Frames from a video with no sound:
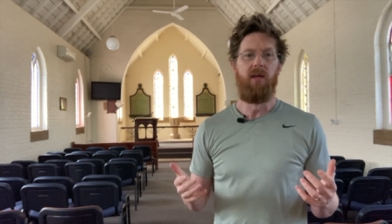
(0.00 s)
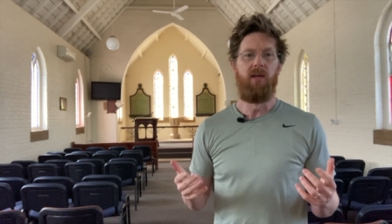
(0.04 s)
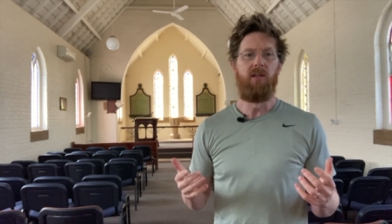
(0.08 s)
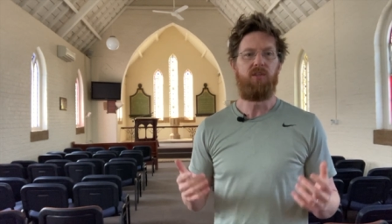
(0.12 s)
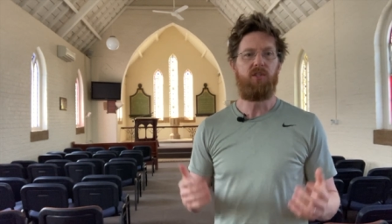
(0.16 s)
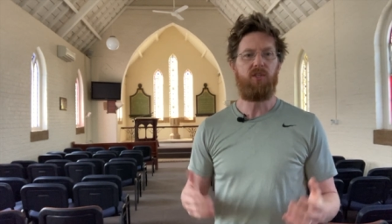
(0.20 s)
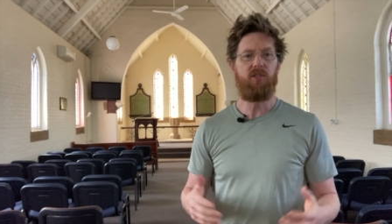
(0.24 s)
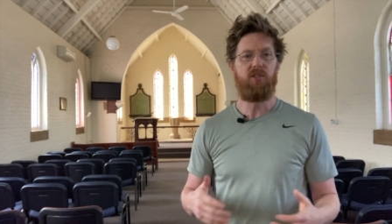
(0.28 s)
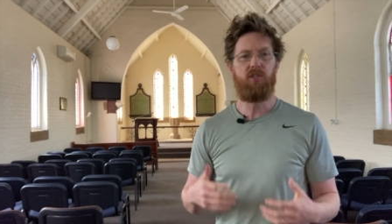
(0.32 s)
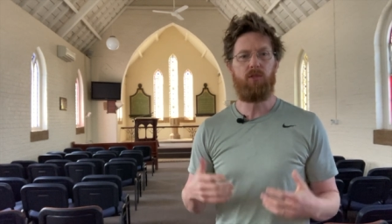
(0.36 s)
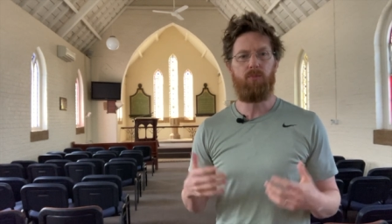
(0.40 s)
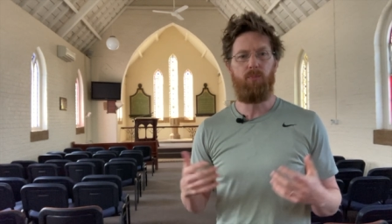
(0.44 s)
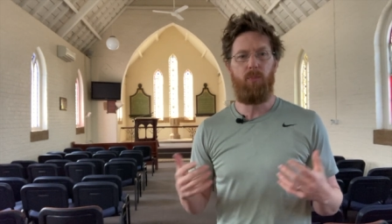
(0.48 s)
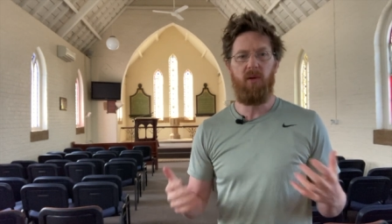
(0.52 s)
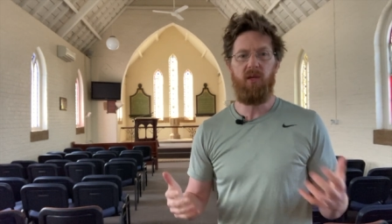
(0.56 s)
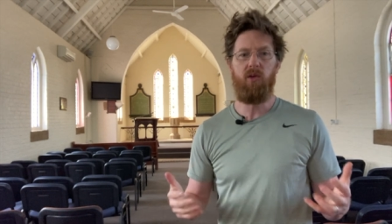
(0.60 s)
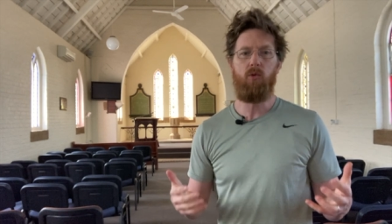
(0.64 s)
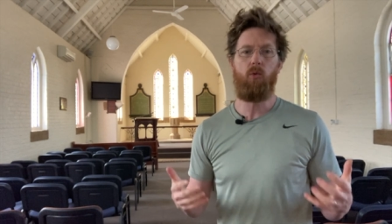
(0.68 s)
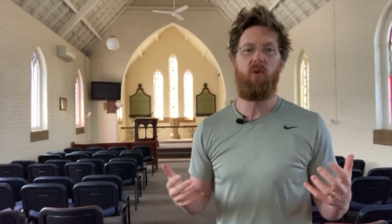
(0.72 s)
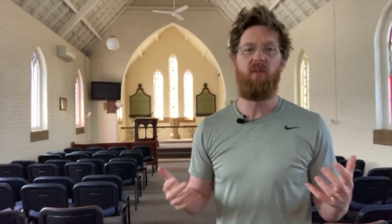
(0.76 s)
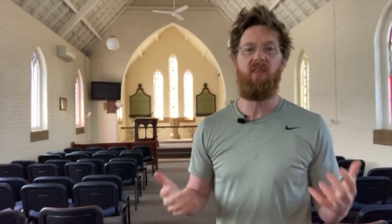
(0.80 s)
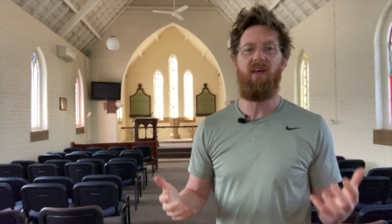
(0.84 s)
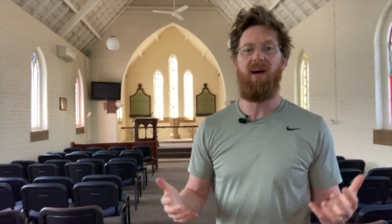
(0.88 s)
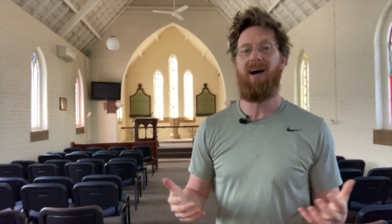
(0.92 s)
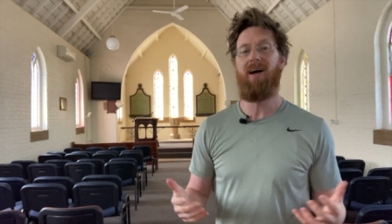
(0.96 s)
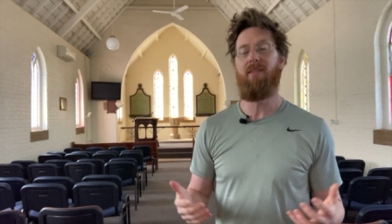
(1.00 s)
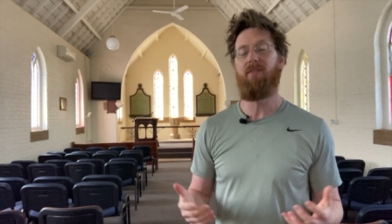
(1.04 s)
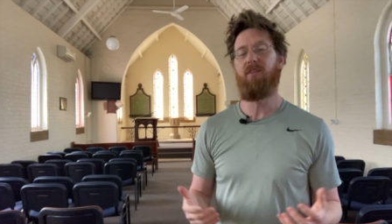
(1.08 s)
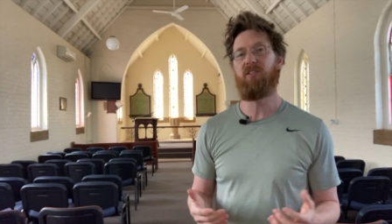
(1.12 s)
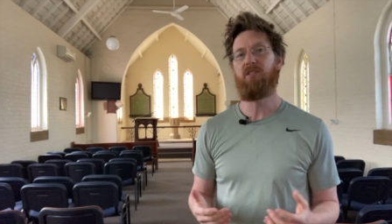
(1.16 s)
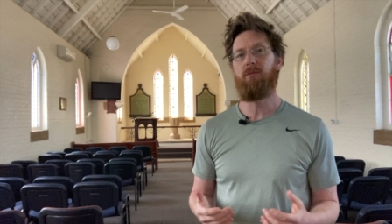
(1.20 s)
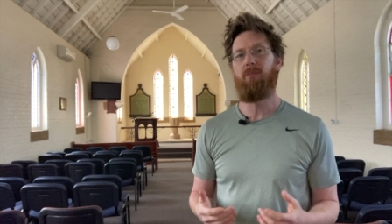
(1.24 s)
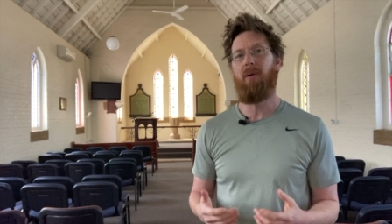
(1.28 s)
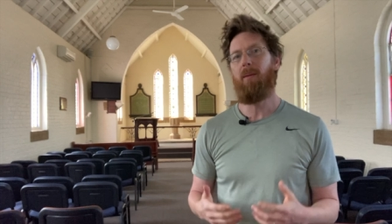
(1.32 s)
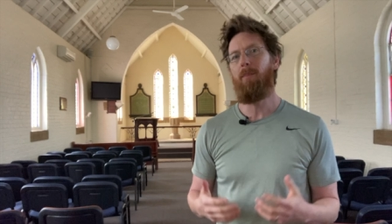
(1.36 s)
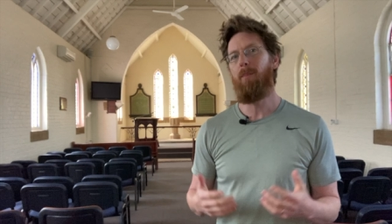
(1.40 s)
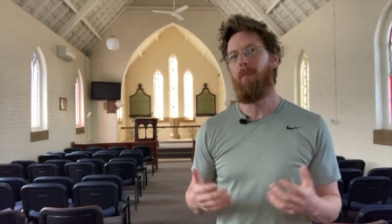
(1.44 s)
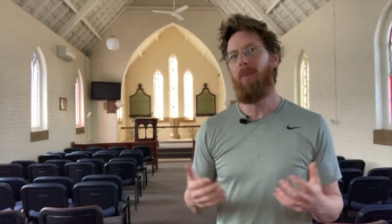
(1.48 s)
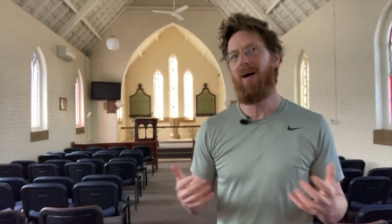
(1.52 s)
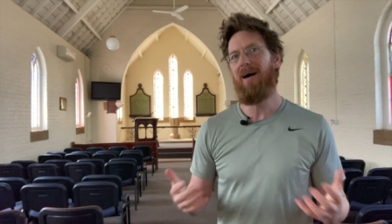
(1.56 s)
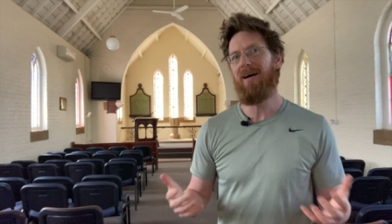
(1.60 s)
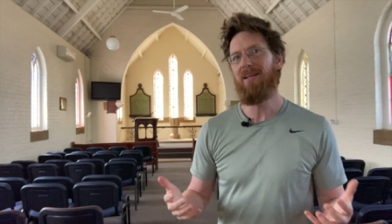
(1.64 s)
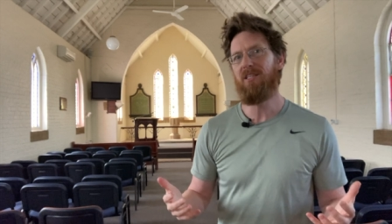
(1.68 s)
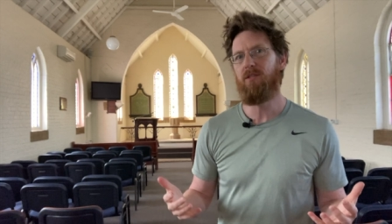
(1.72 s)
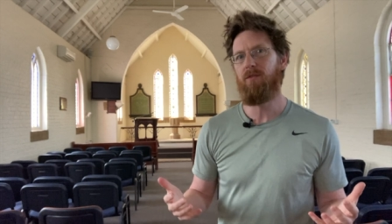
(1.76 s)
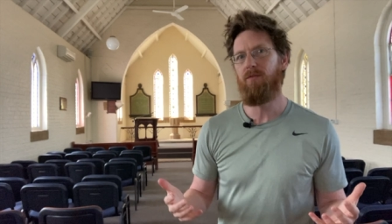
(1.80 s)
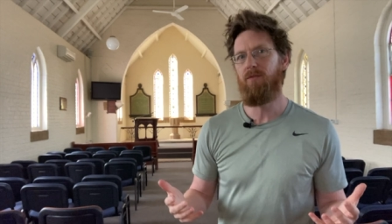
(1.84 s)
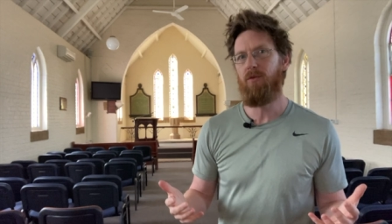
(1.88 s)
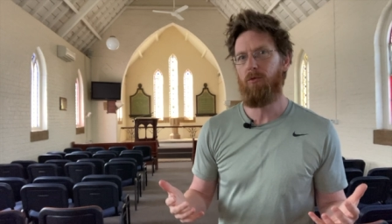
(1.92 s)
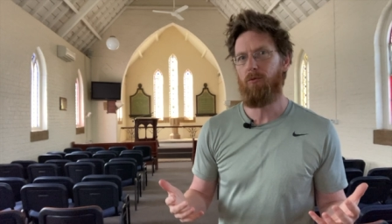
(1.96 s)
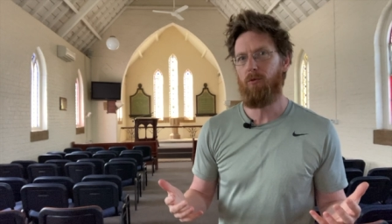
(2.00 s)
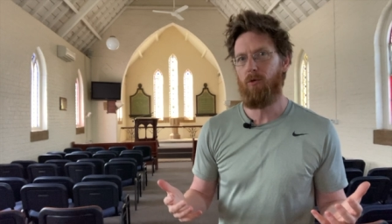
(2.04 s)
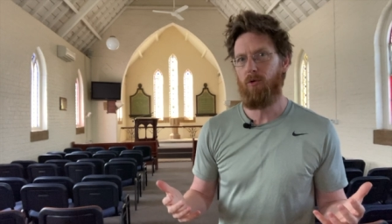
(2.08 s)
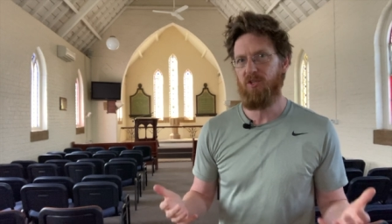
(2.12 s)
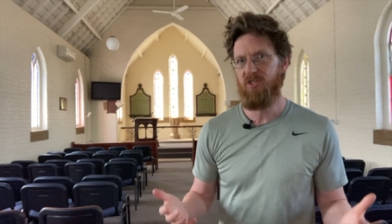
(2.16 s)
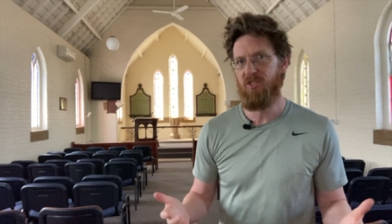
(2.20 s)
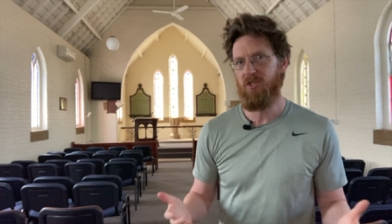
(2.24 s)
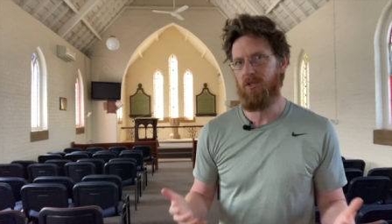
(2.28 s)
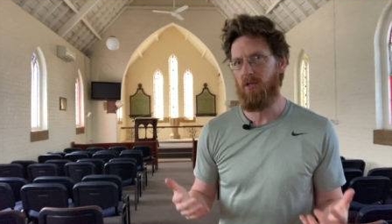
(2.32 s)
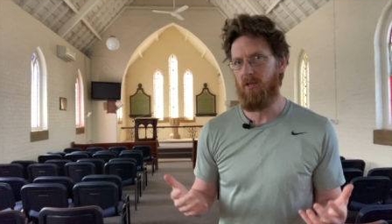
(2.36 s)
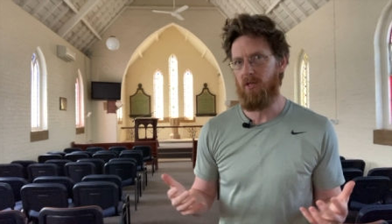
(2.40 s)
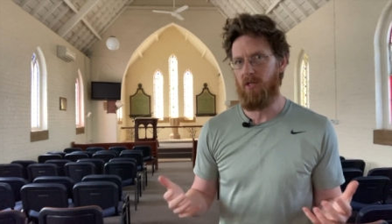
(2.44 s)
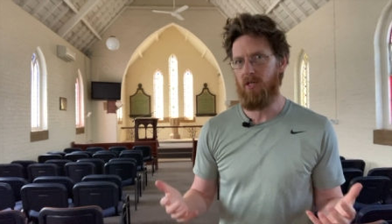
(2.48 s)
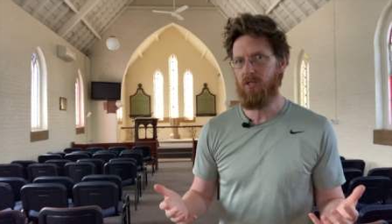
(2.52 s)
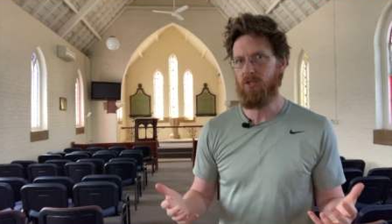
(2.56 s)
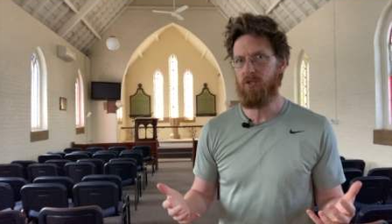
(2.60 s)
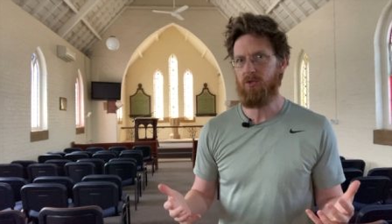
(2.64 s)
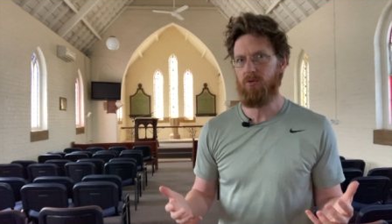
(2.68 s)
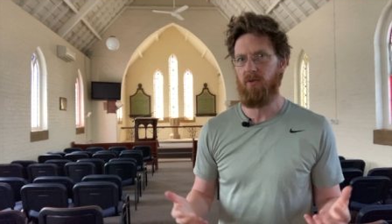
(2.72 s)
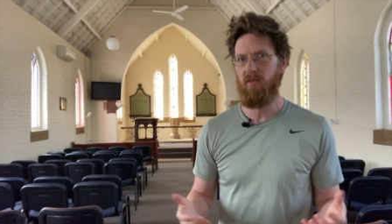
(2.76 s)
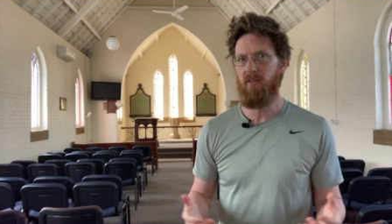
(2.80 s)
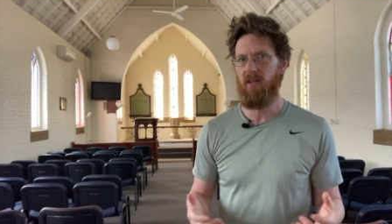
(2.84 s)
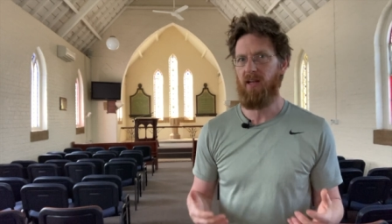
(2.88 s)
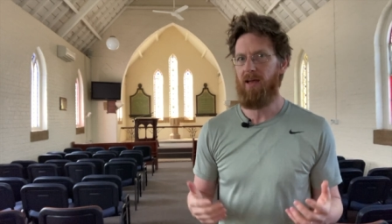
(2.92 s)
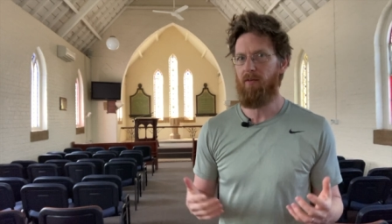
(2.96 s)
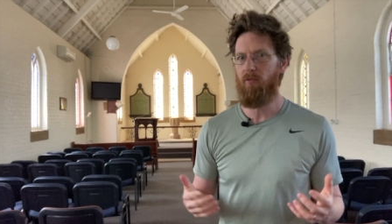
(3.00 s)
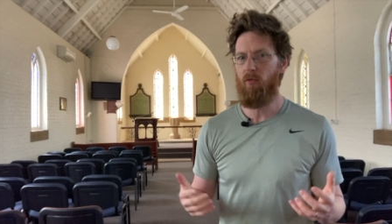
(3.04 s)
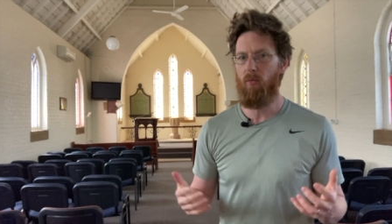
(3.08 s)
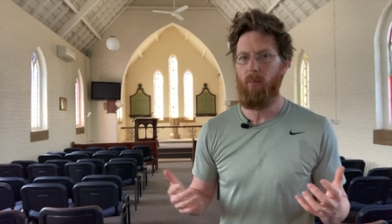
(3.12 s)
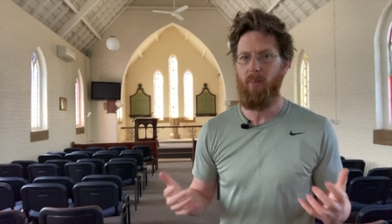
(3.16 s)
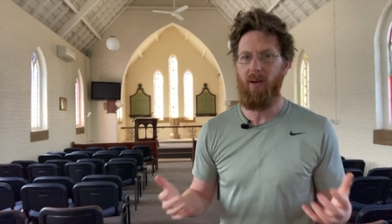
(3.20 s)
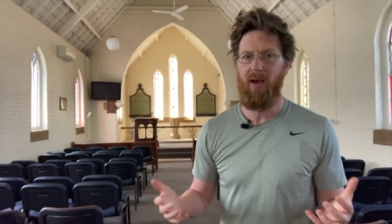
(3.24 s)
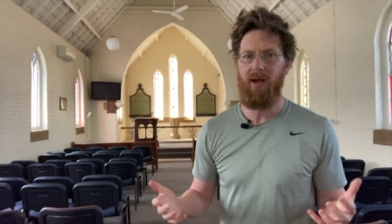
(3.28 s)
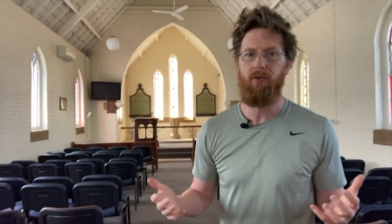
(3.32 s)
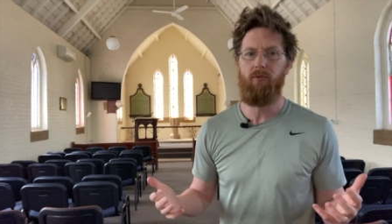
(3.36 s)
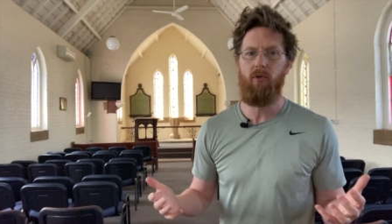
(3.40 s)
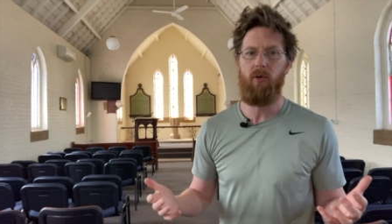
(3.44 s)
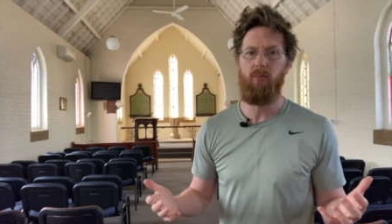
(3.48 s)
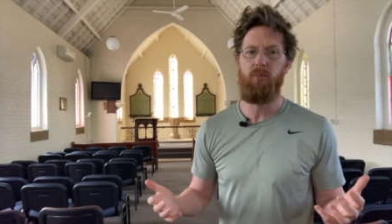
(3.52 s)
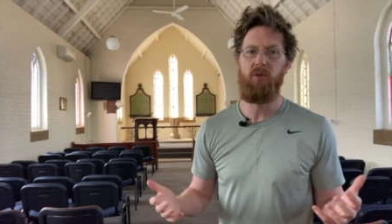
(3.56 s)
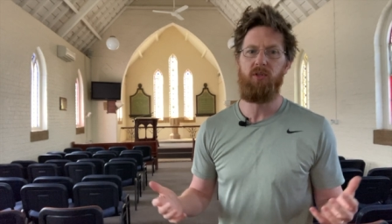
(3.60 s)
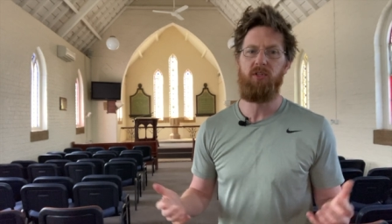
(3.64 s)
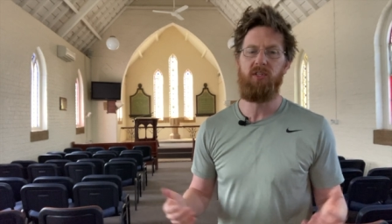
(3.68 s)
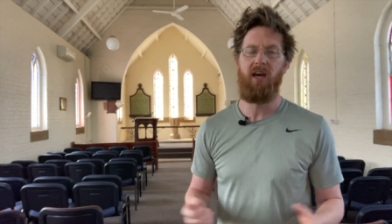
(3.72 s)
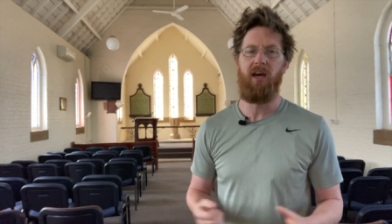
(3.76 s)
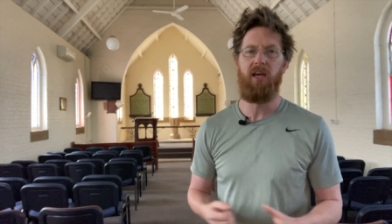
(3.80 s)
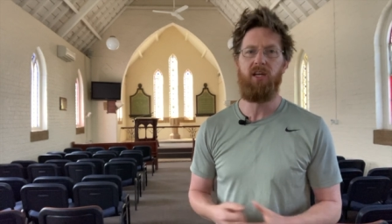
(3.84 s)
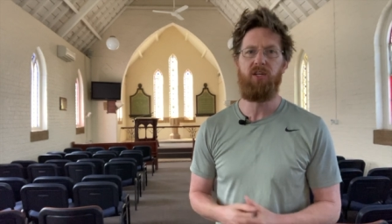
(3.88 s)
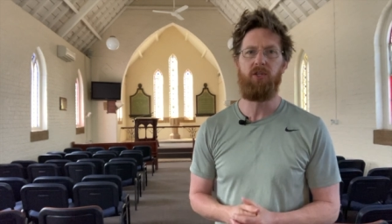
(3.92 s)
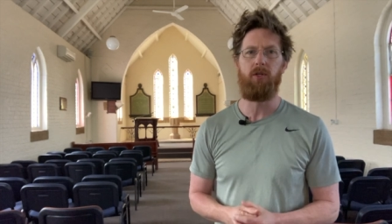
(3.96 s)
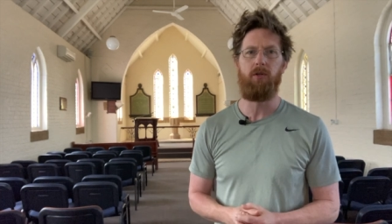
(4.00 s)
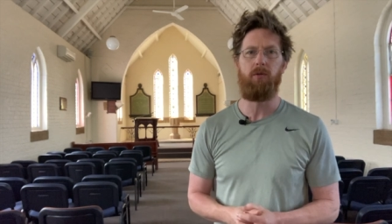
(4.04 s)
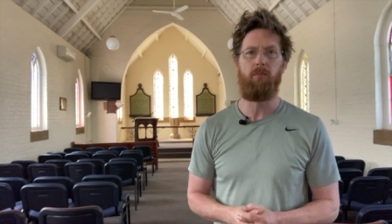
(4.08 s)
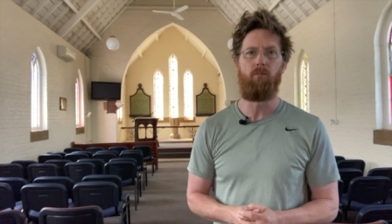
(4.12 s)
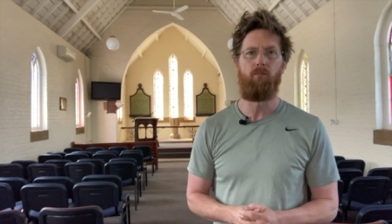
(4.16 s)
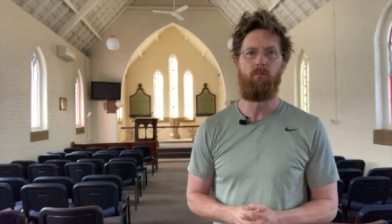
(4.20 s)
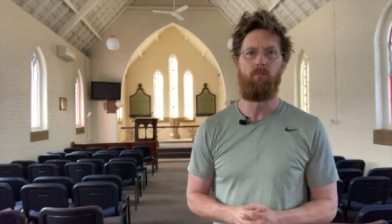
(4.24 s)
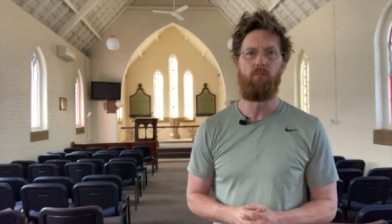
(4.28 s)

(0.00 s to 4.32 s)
to speak with others about parts of Christian history that have a bad reputation,